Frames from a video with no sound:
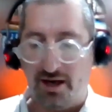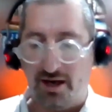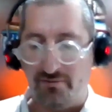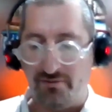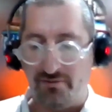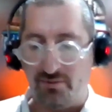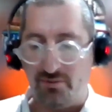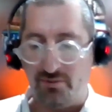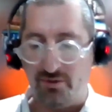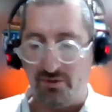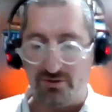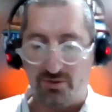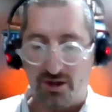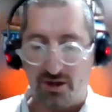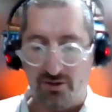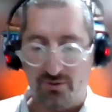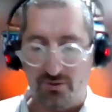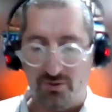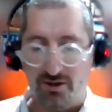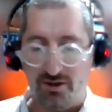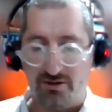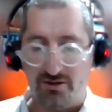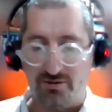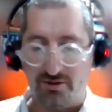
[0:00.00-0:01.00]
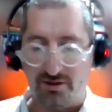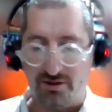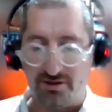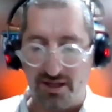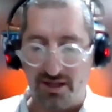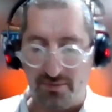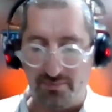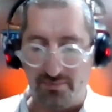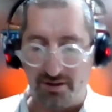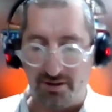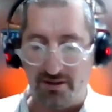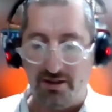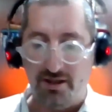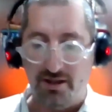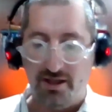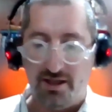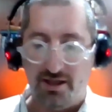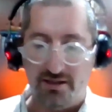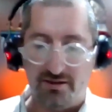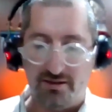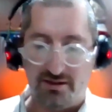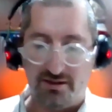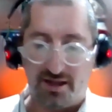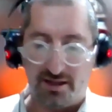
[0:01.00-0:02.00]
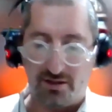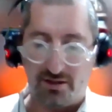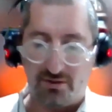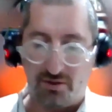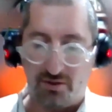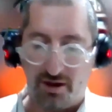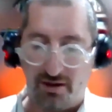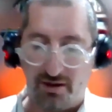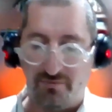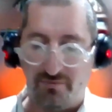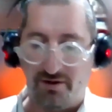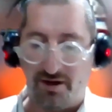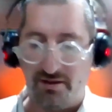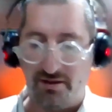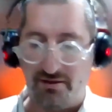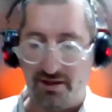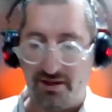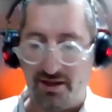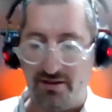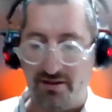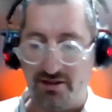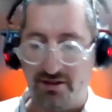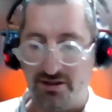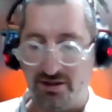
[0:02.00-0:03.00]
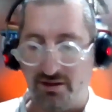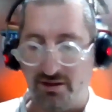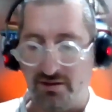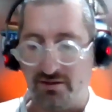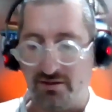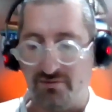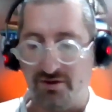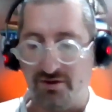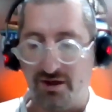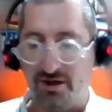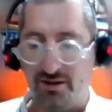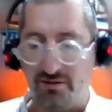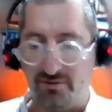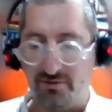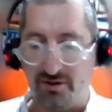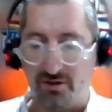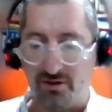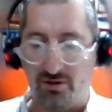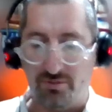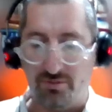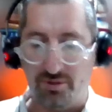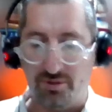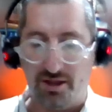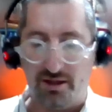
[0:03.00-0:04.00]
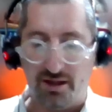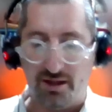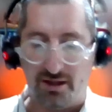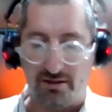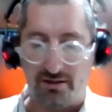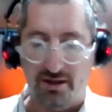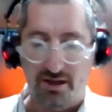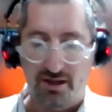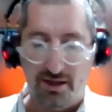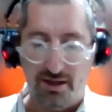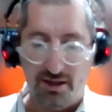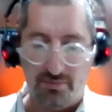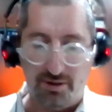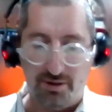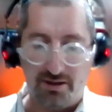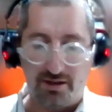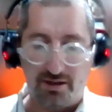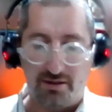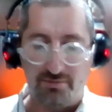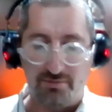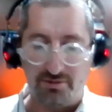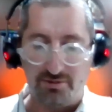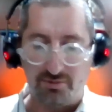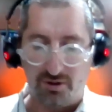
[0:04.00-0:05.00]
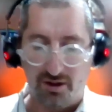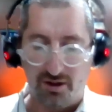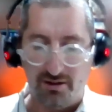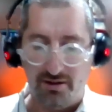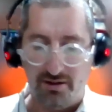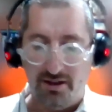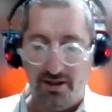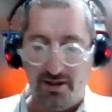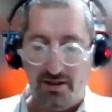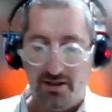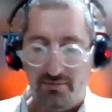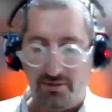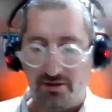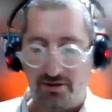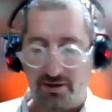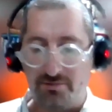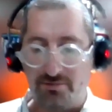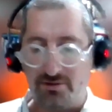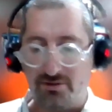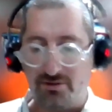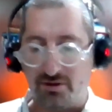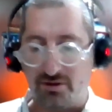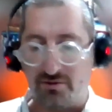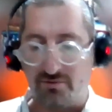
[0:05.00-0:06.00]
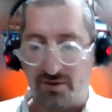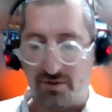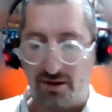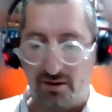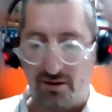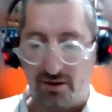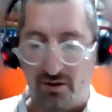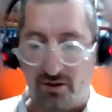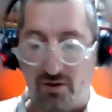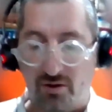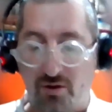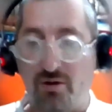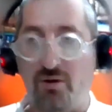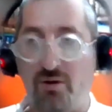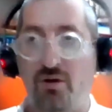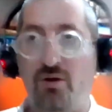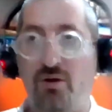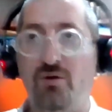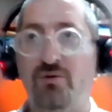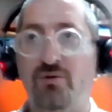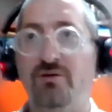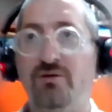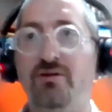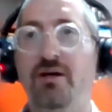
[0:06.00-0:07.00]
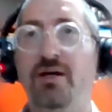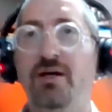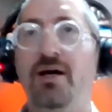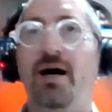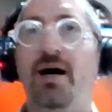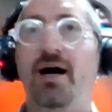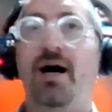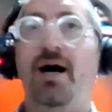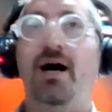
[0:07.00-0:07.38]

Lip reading: Avram was unwilling to accept it, he did not acquire it. It becomes sort of owned.